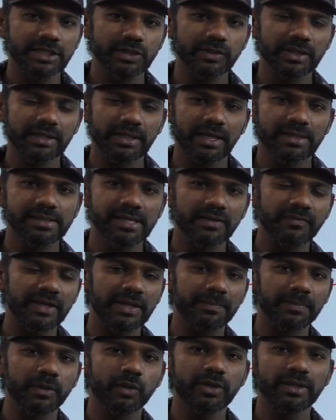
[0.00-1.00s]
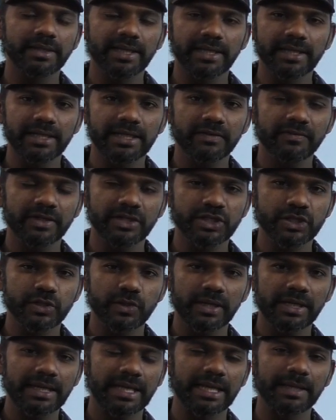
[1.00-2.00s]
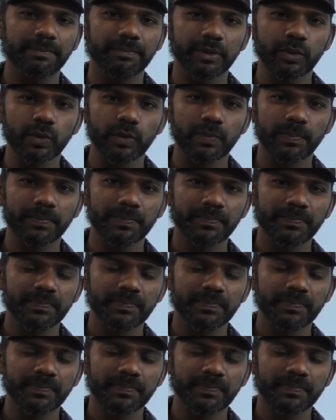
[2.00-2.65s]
to the class that we upload daily will surely help you